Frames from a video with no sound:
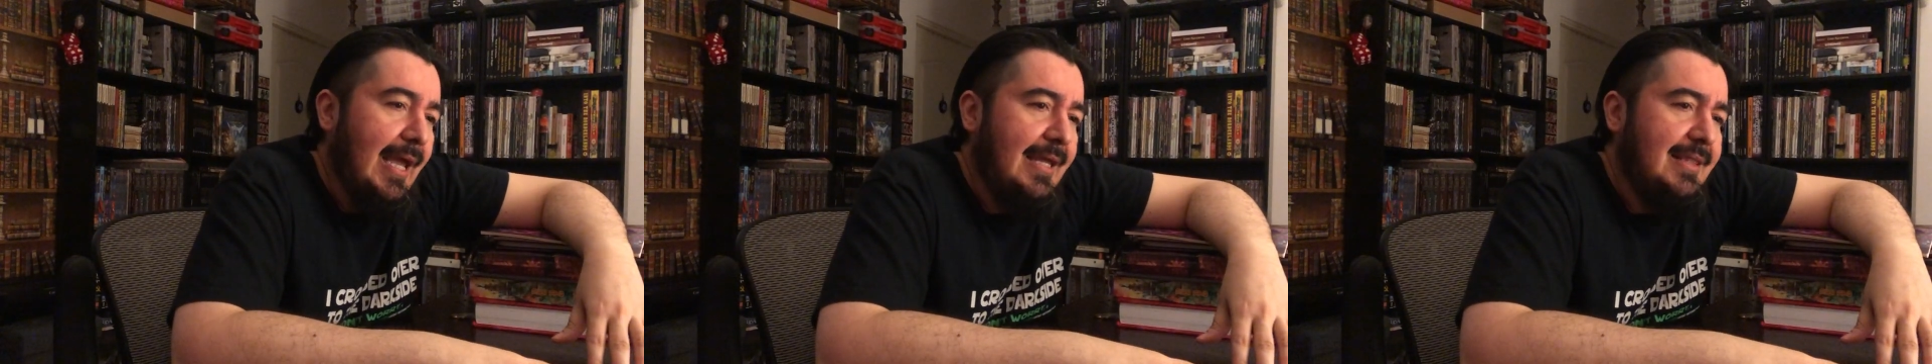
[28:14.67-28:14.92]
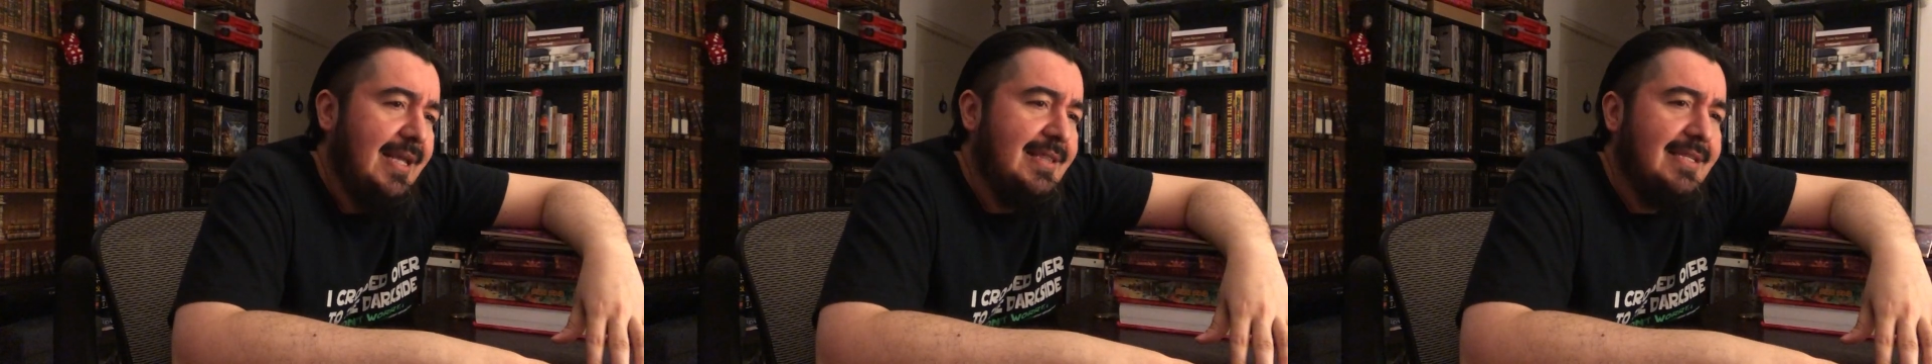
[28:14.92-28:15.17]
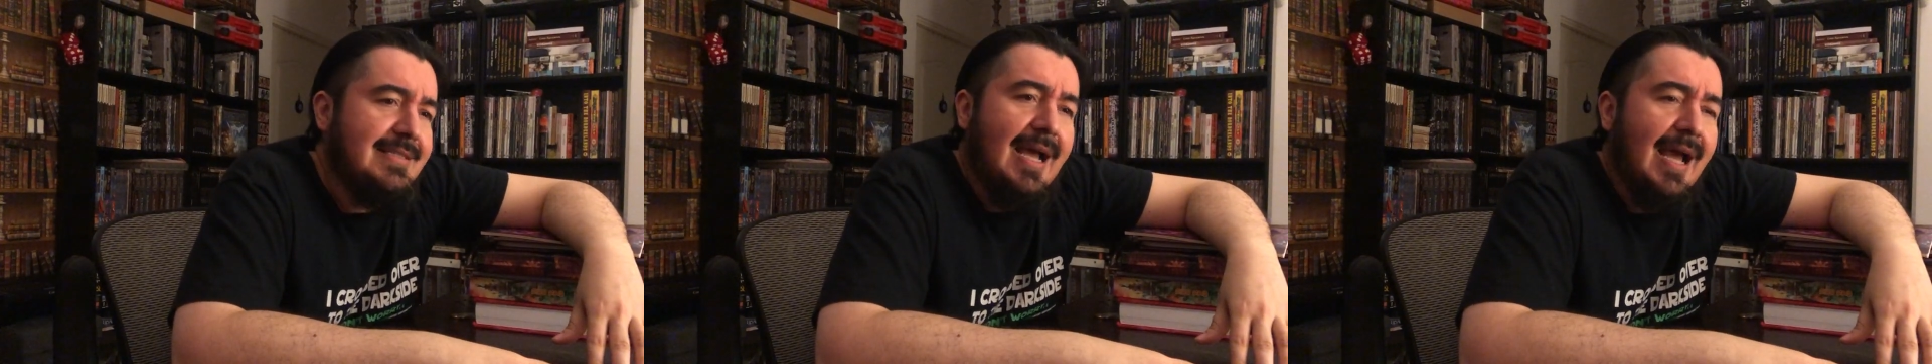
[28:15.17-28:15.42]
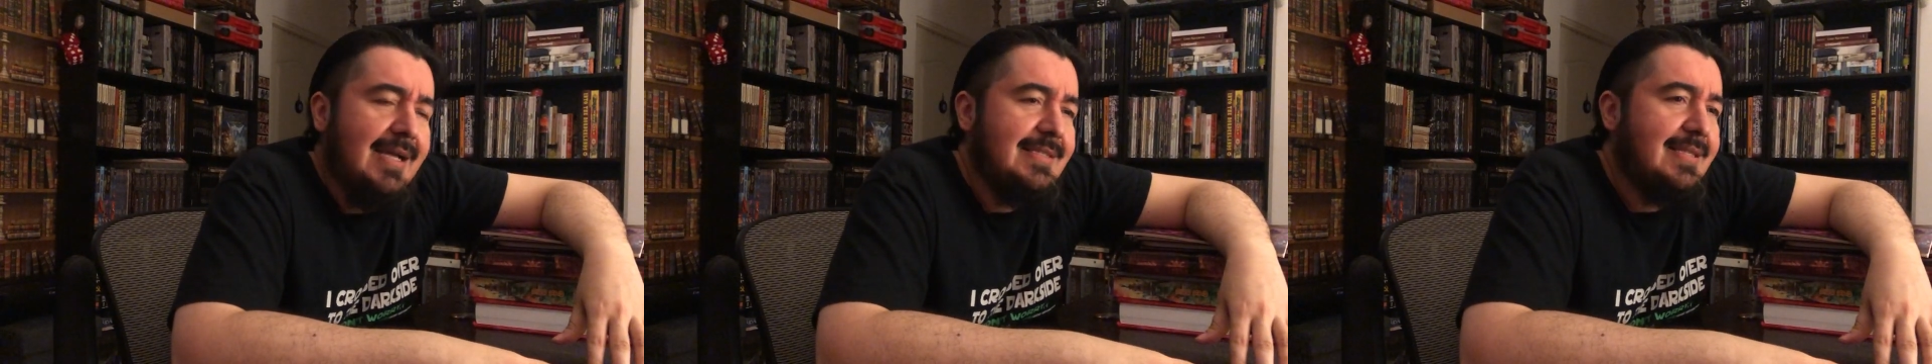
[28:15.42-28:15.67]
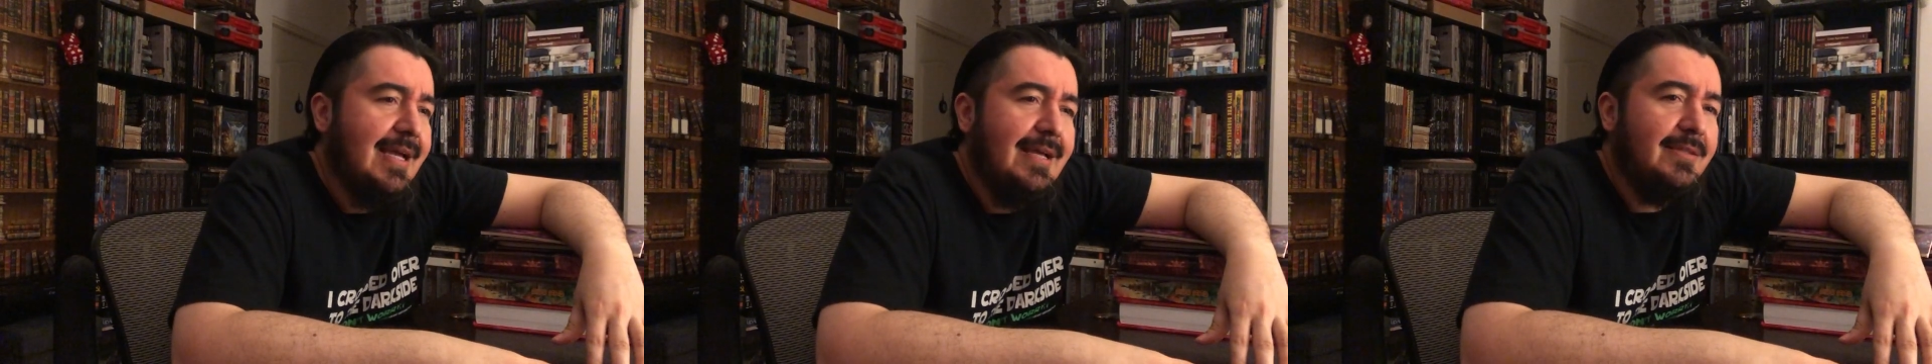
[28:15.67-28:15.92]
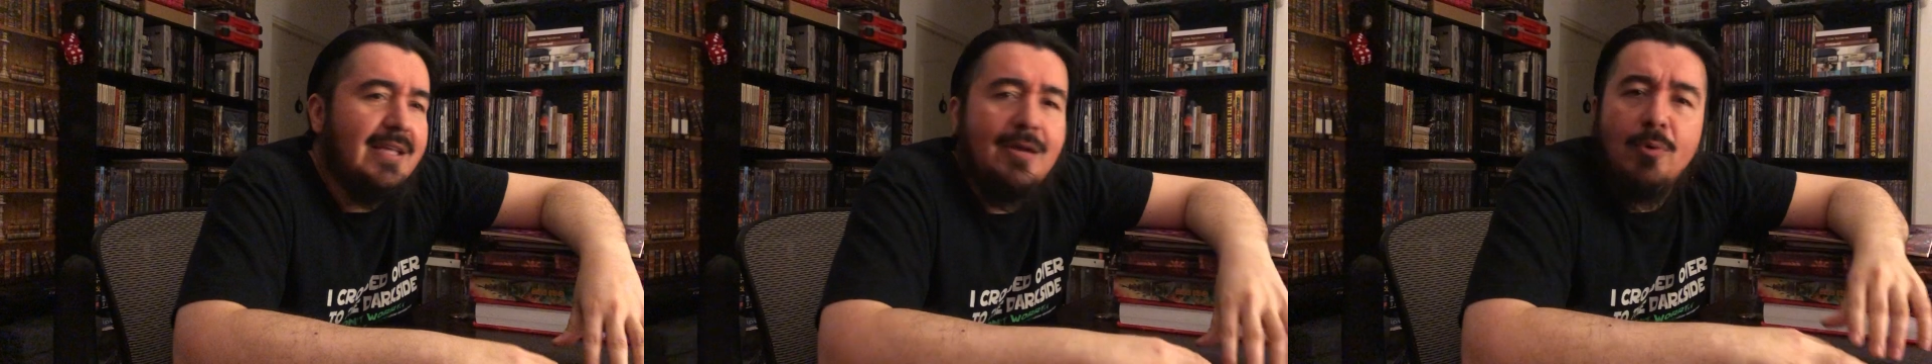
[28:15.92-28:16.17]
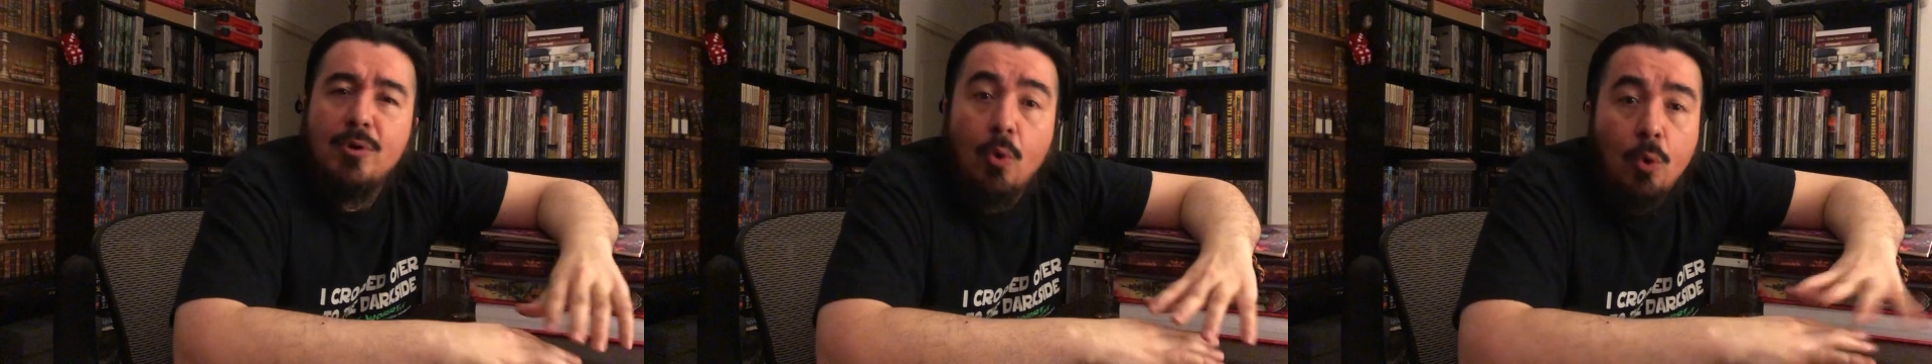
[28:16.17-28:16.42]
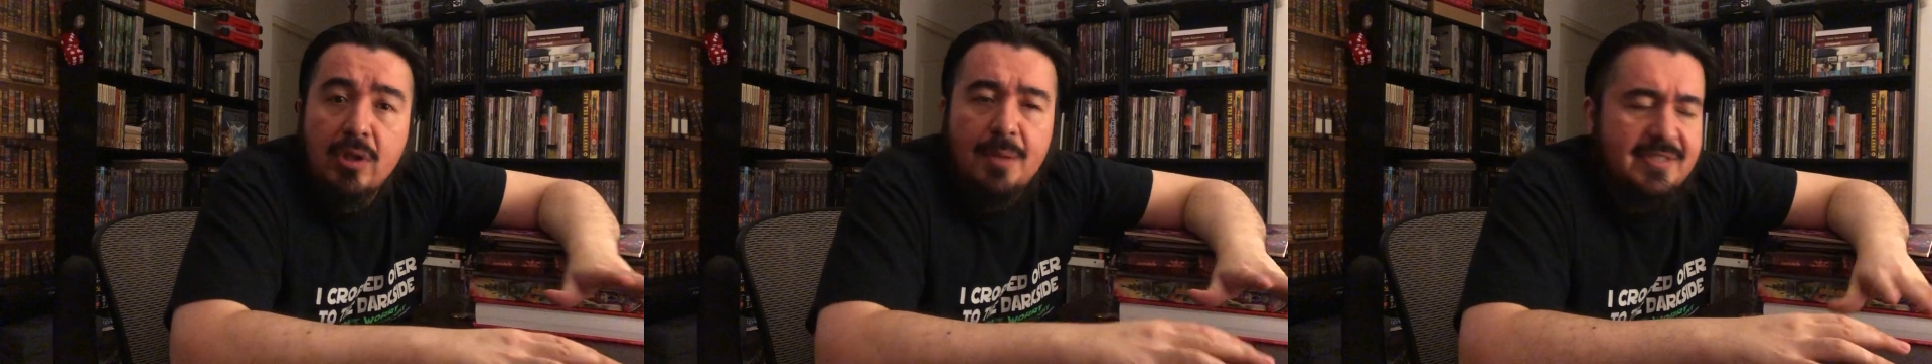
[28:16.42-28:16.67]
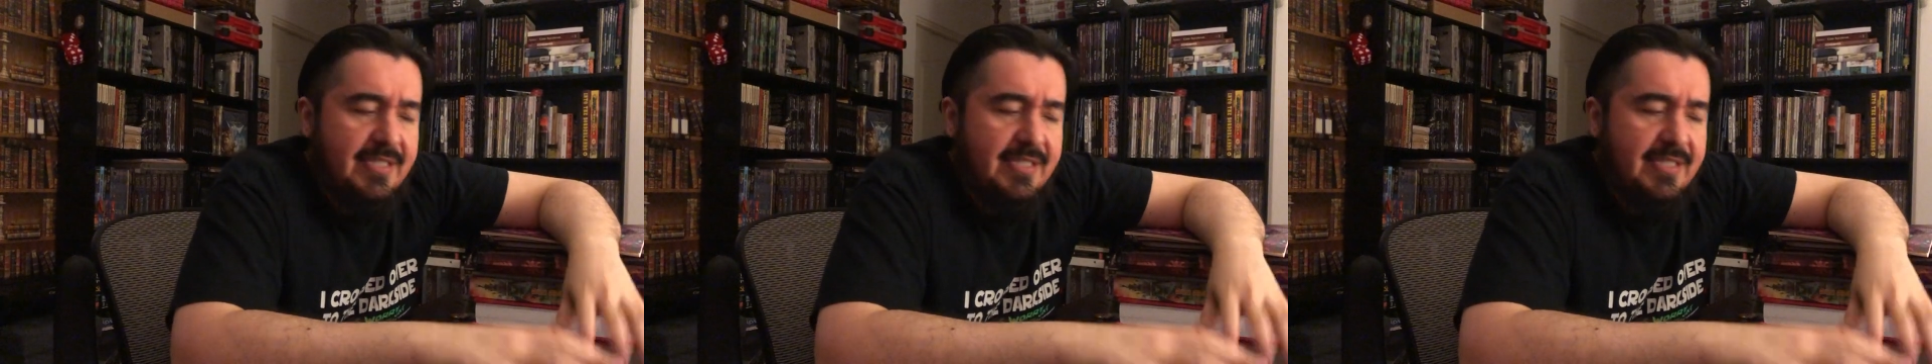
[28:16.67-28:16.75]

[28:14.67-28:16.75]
And then these guys say they were all level